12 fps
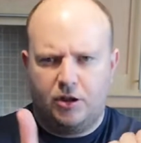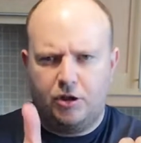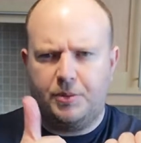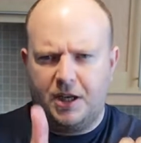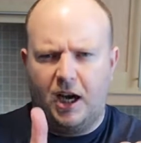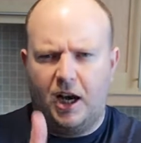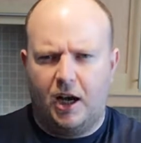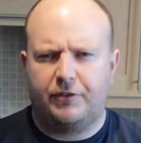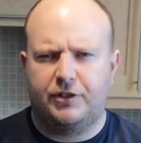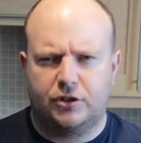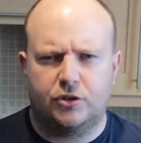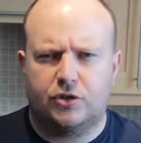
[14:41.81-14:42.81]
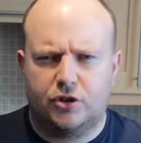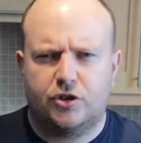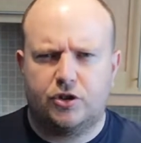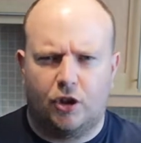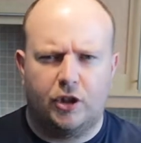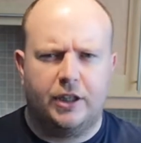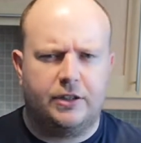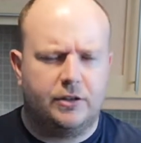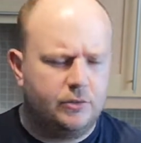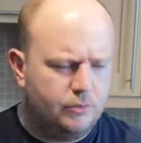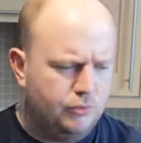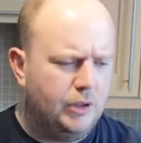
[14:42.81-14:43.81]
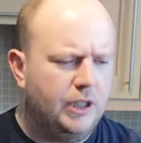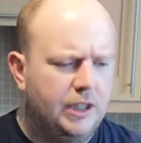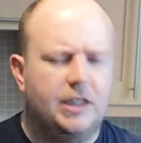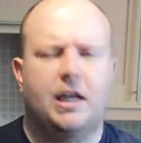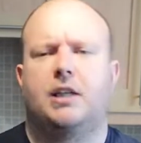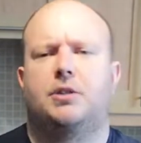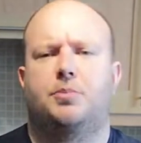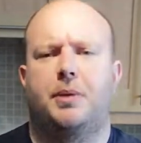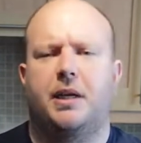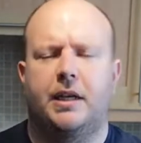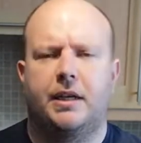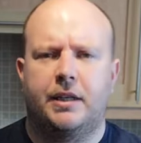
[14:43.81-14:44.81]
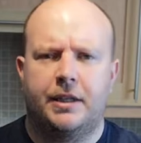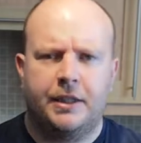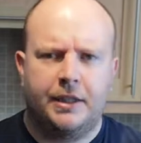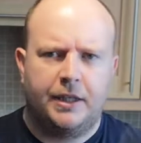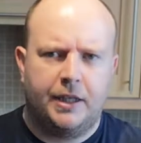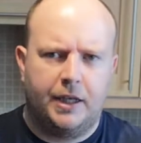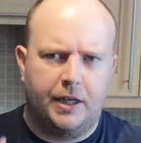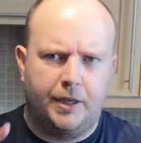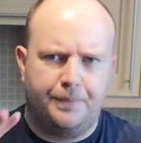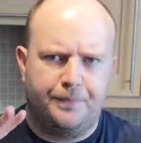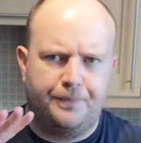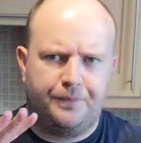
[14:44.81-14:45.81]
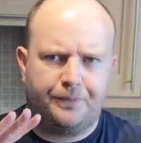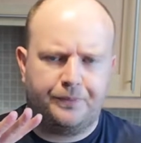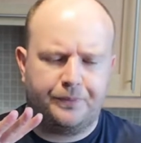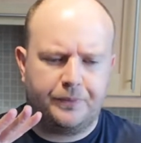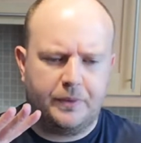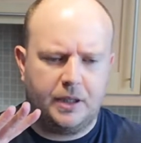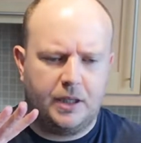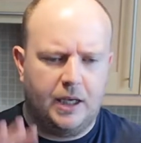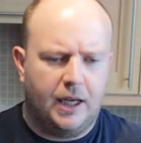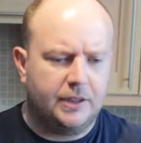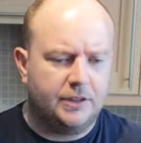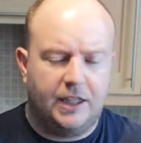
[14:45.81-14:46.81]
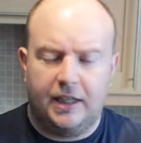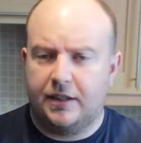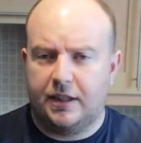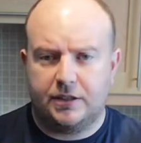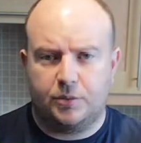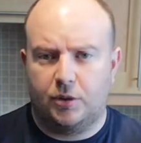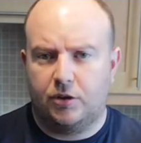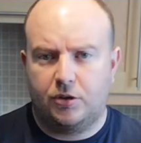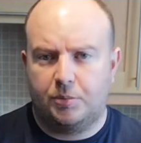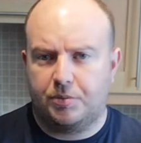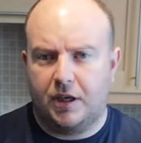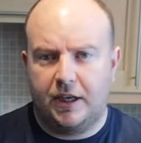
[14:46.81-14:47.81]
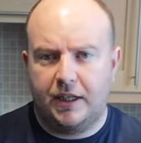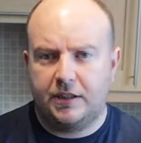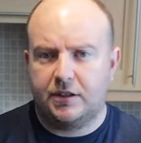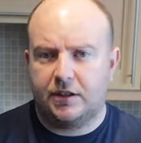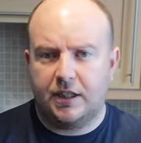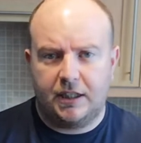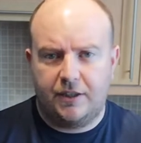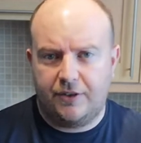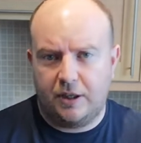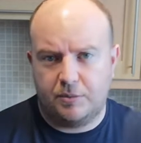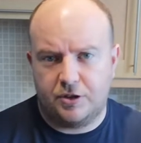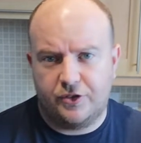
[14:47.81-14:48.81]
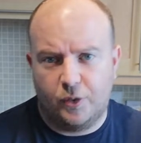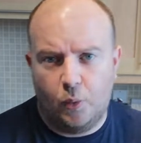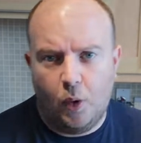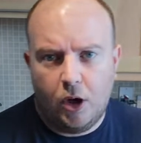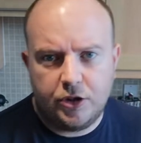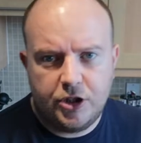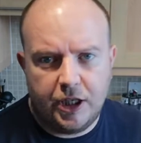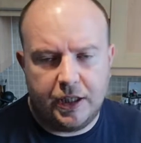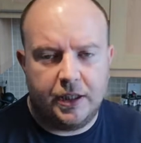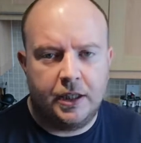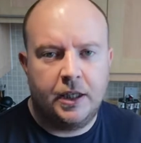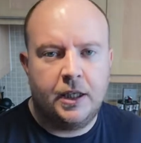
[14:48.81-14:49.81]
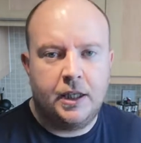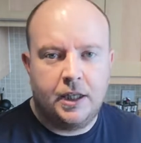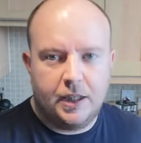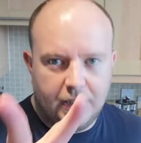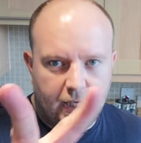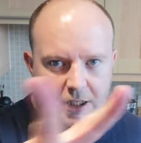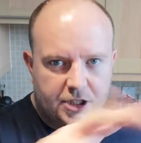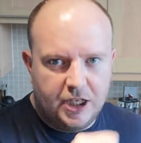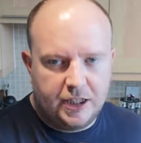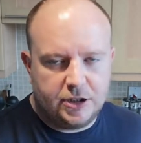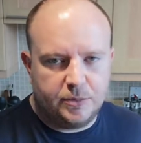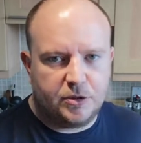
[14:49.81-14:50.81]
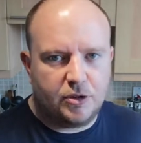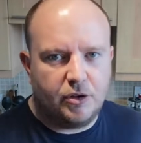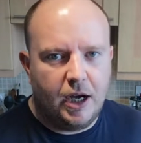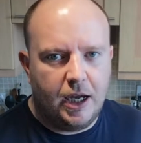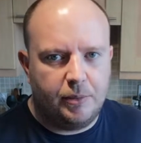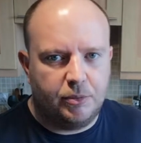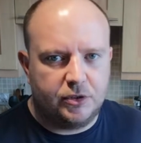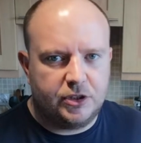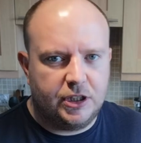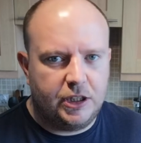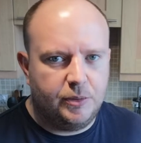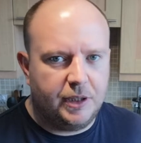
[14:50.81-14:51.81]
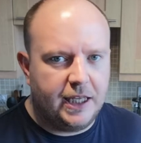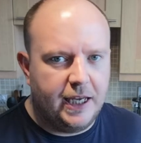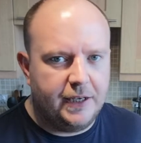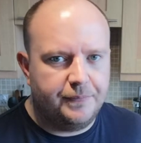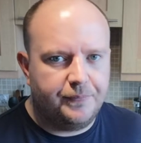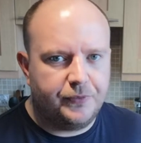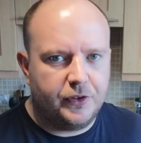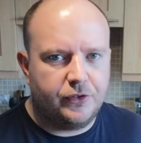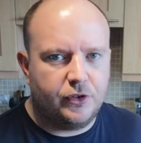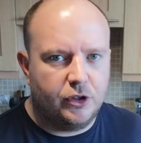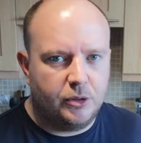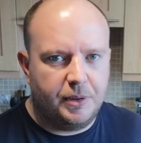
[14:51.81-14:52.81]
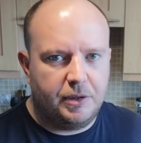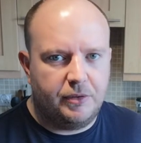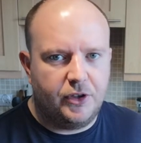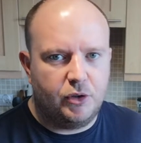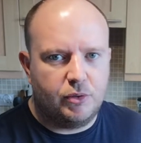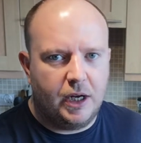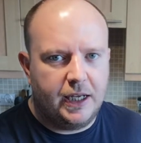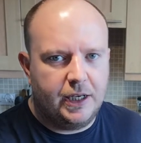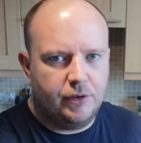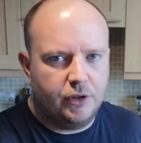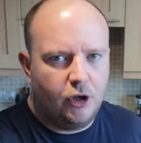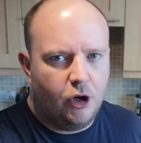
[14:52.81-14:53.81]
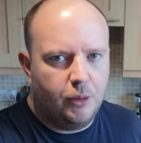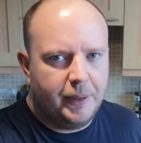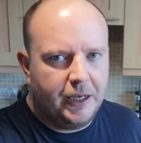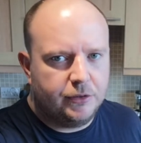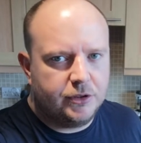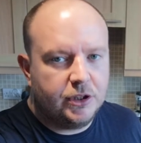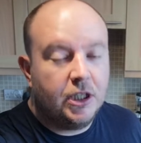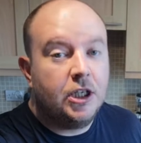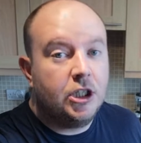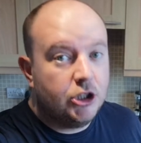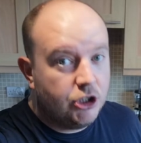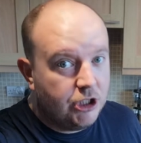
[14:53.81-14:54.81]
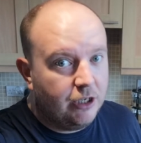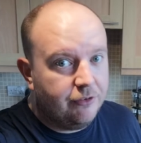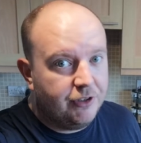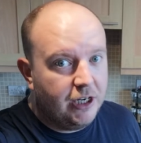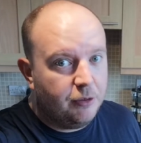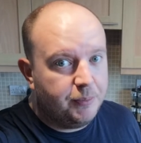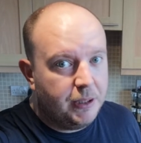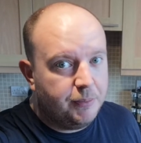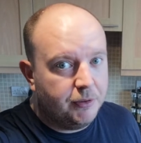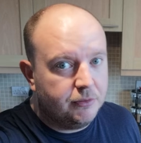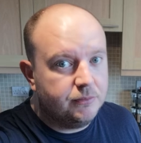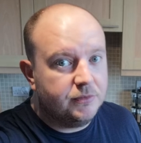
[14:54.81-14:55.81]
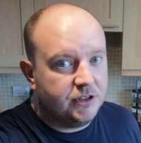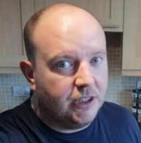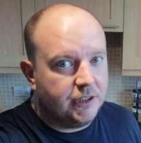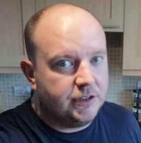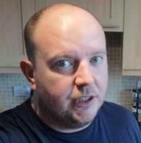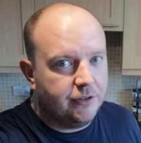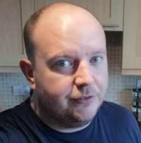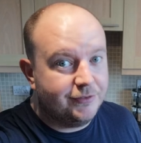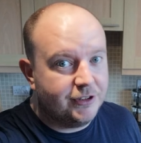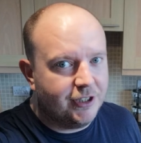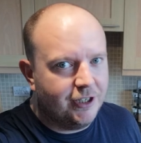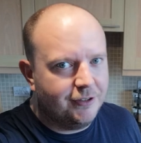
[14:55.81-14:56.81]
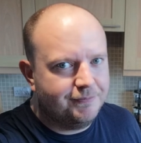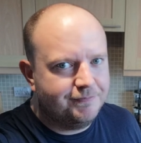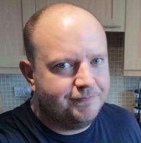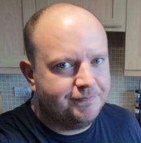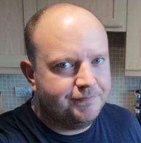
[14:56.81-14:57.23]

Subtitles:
Thumb and a half is good, solid, really nice beer. And yeah, that's what London Pride is. So thank you very much for watching. Like, share, subscribe. We'll see you again for another beer review right here on the Hop House. Ciao for now, people. Stay safe. Ta-ra.